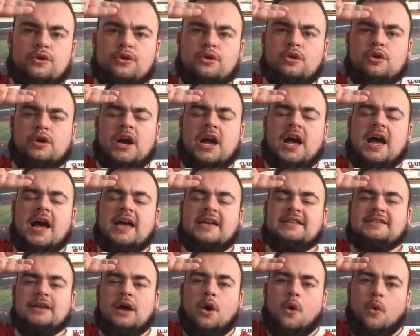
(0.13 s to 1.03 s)
Yo
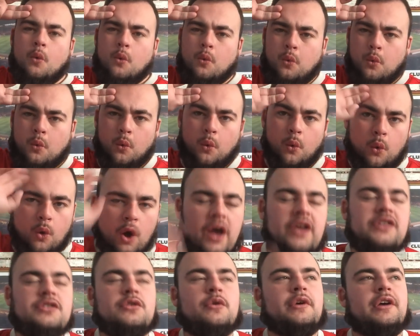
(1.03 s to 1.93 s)
guys,
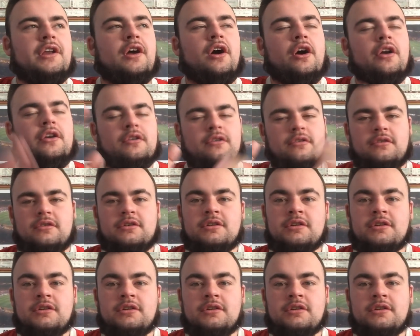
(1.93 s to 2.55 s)
what is going on?